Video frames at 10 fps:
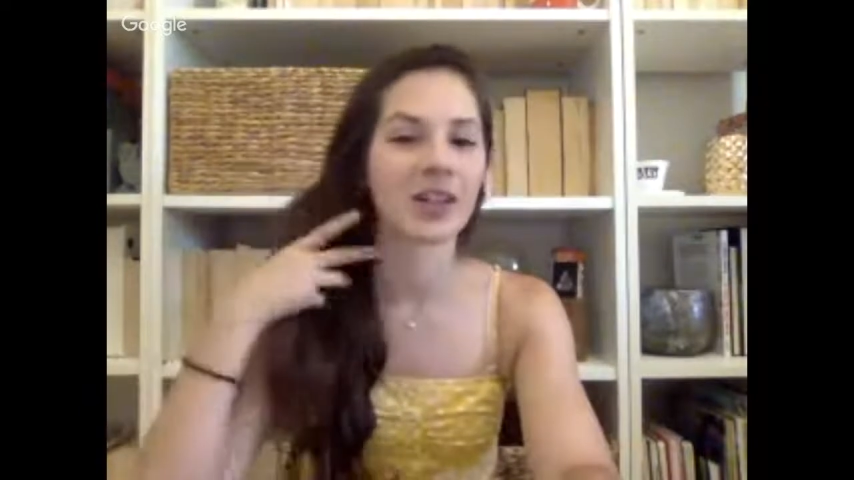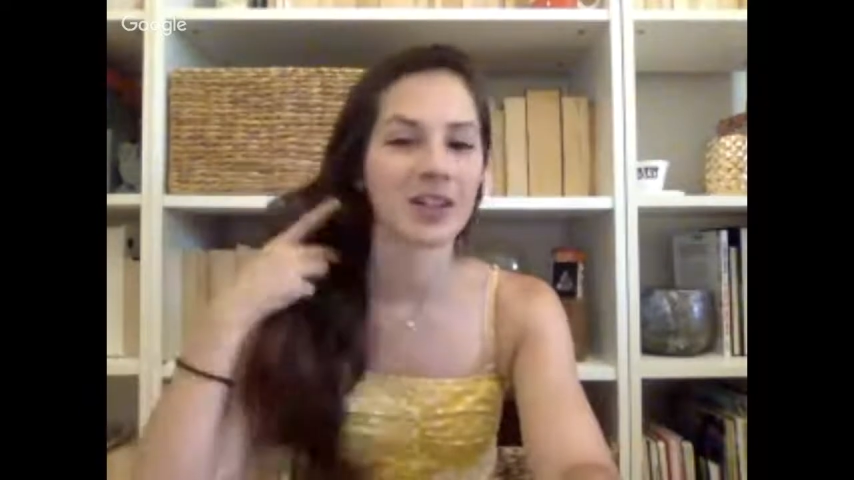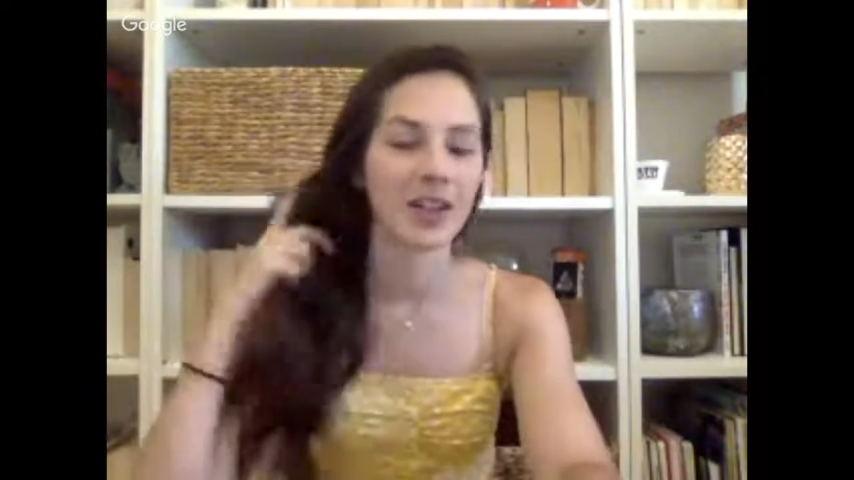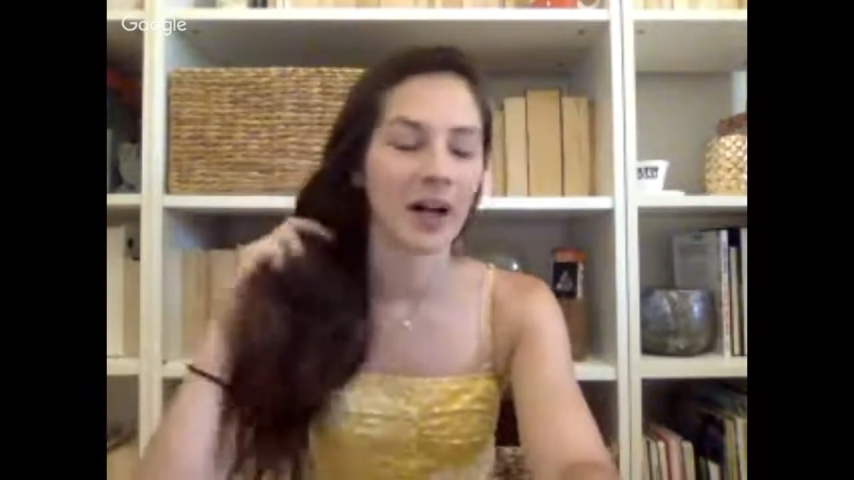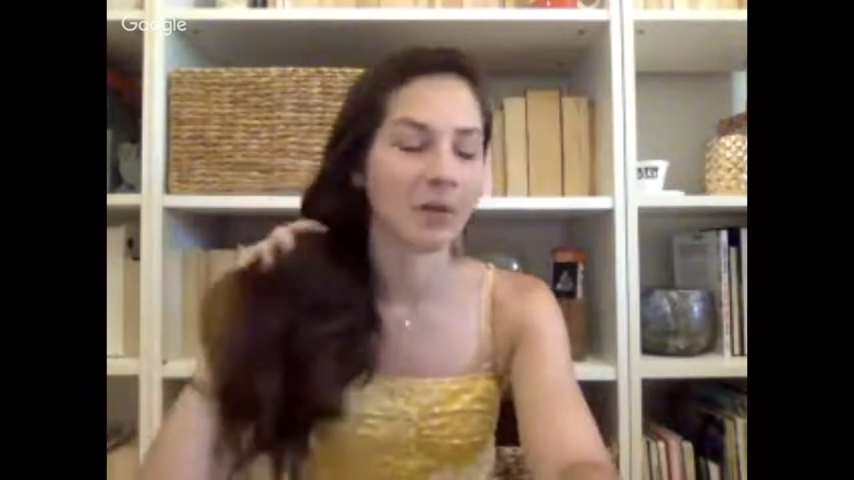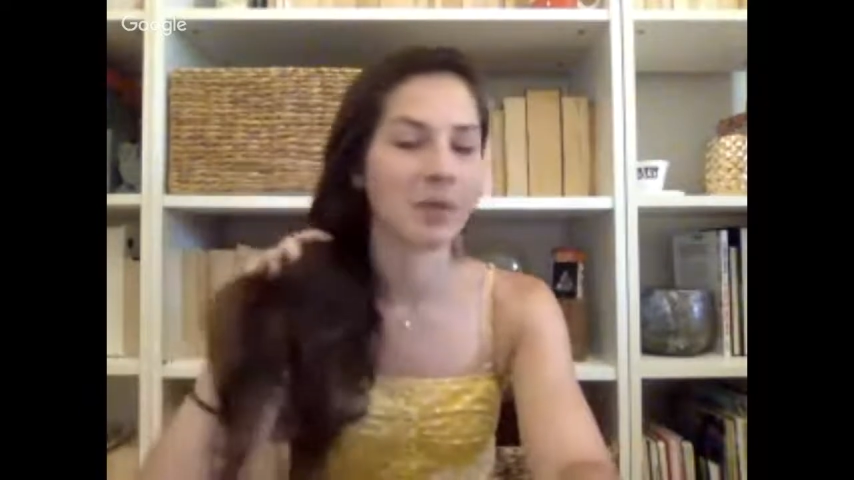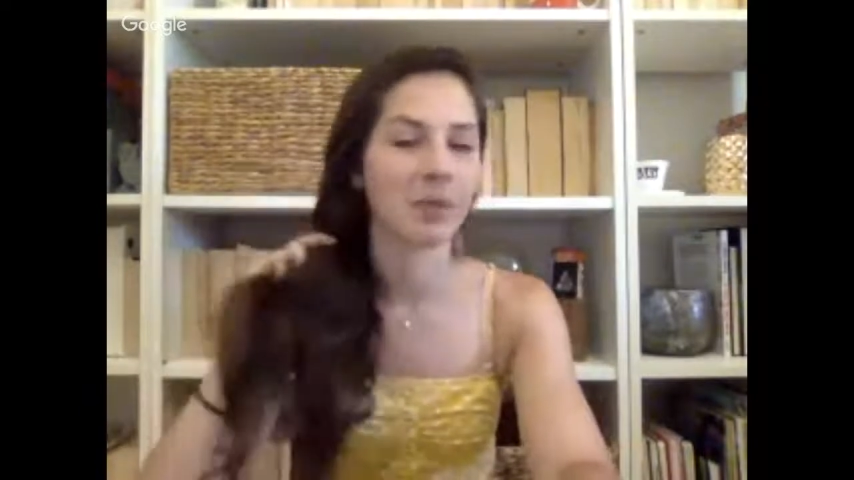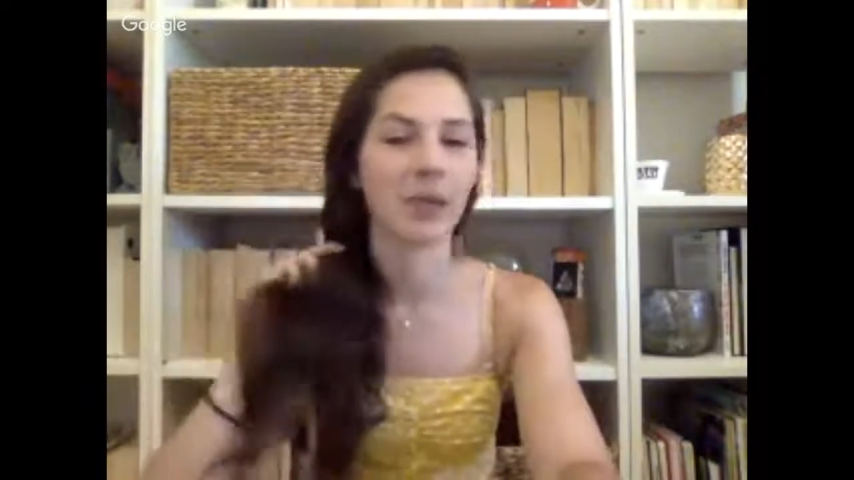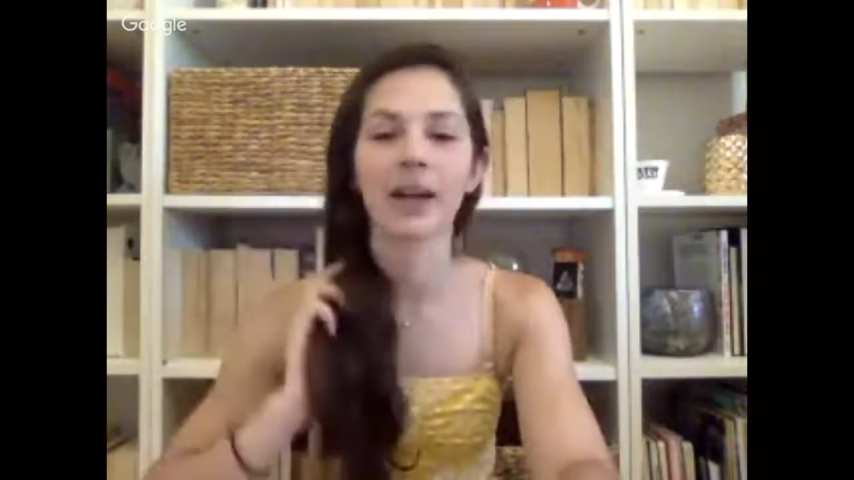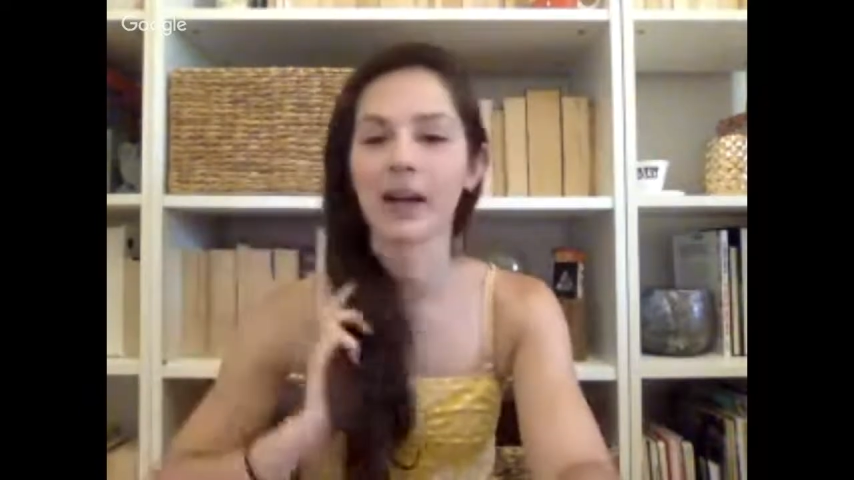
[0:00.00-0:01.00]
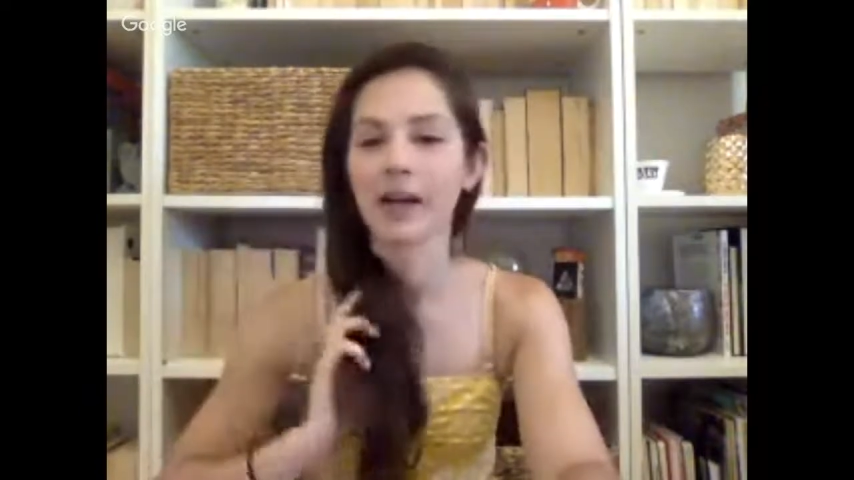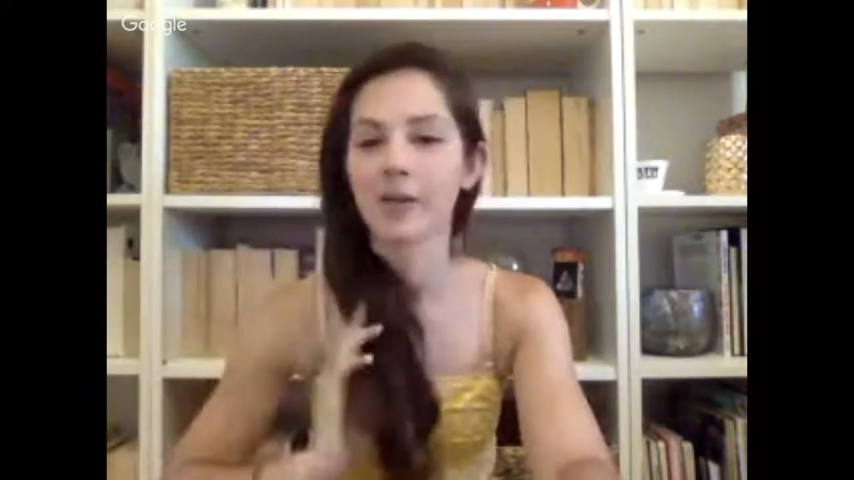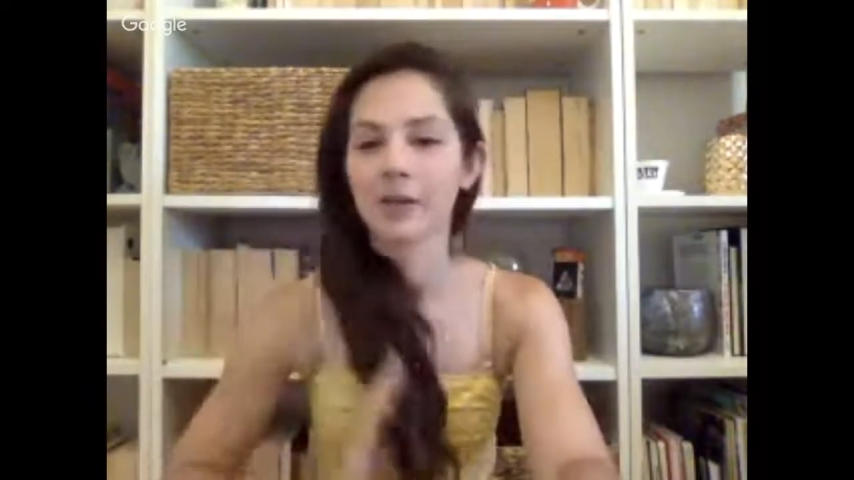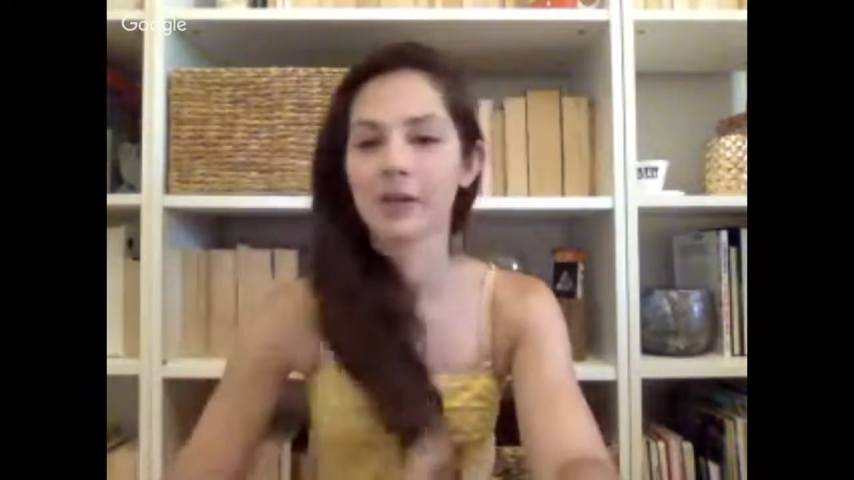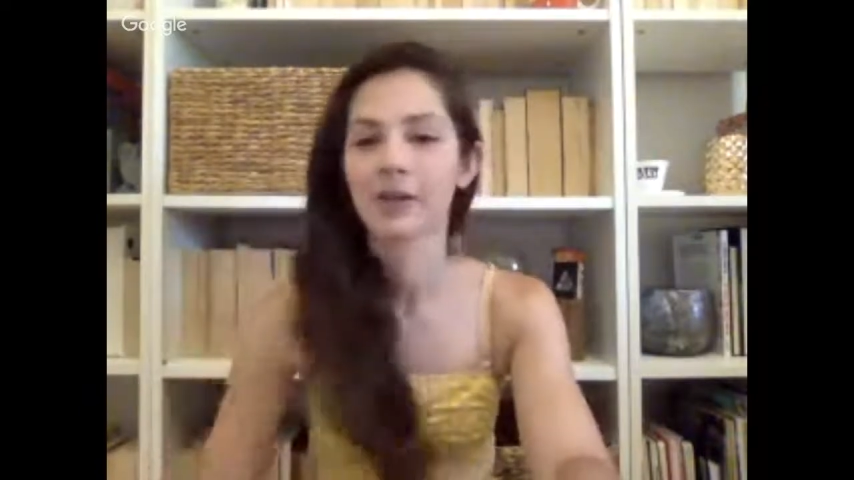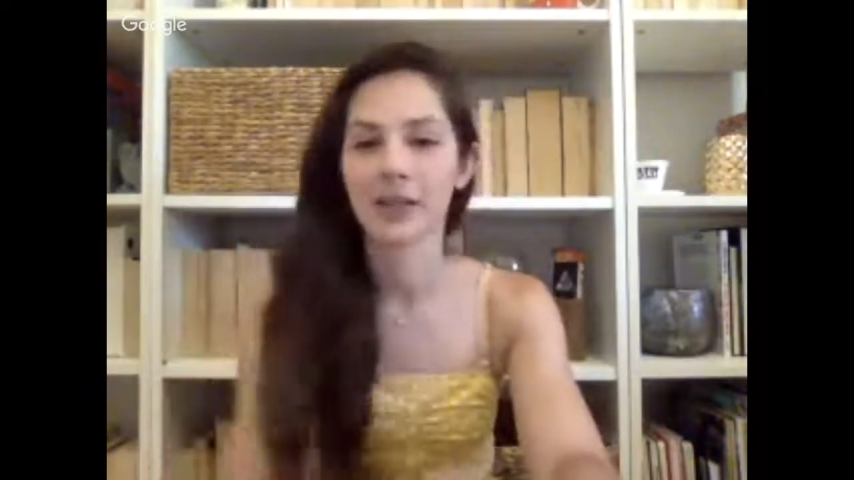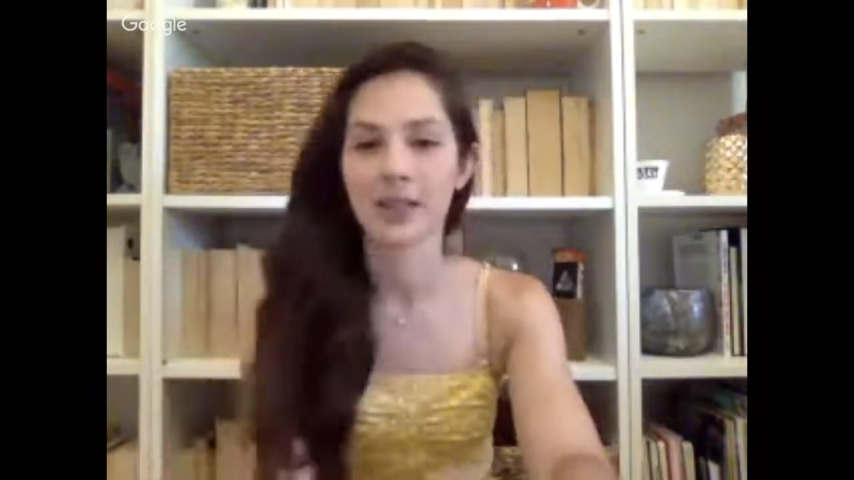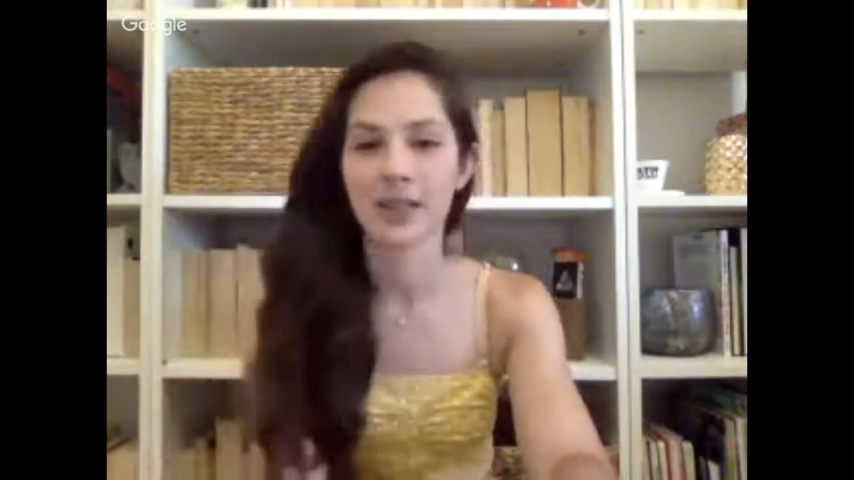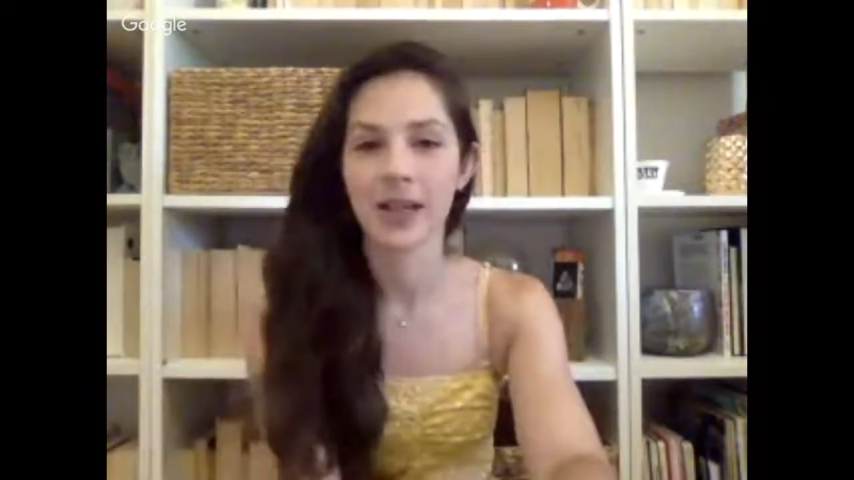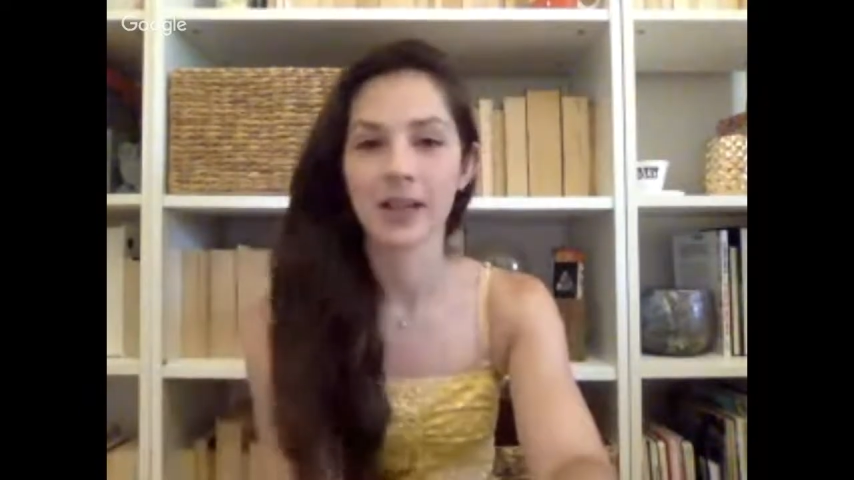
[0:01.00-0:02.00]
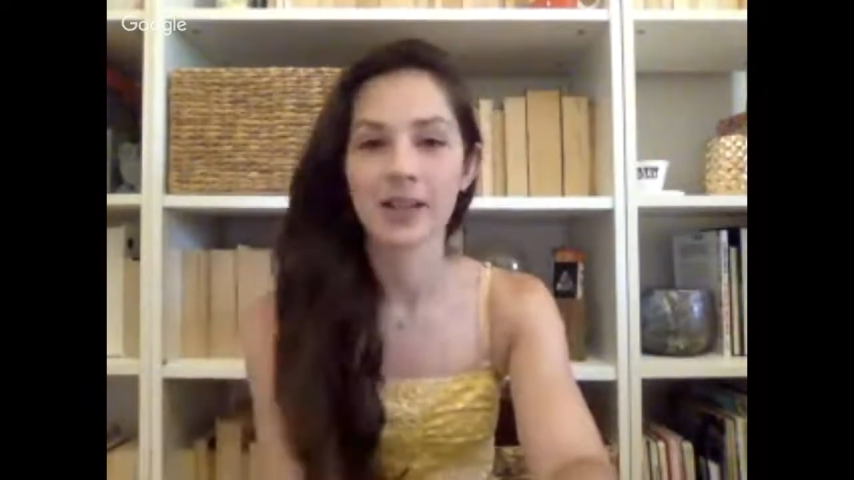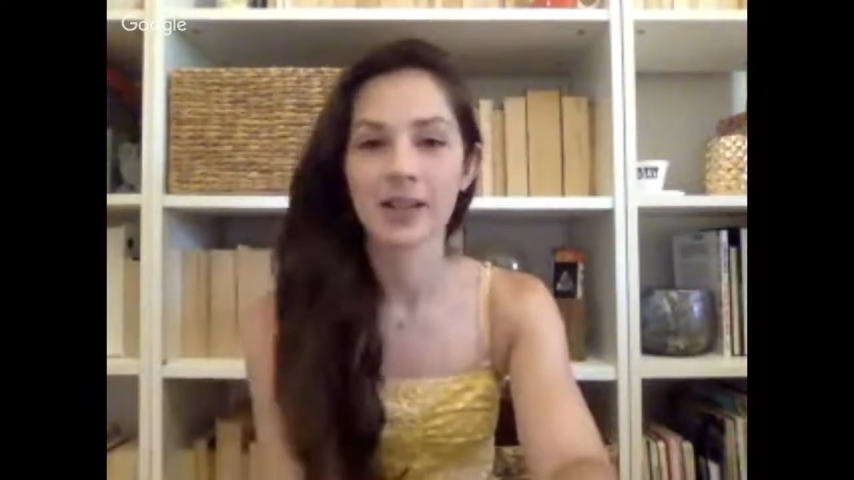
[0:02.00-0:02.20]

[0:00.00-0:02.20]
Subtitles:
and now we play AFL instead.